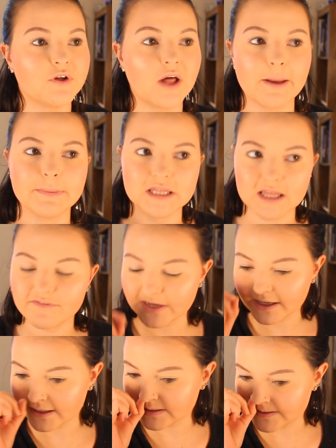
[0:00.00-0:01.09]
I'm loving
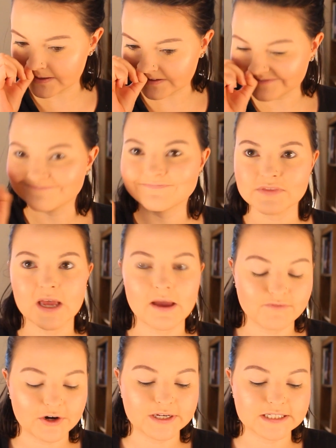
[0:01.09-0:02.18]
it, so I'm
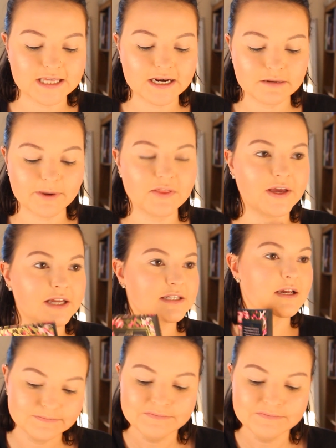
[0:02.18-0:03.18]
very excited about that.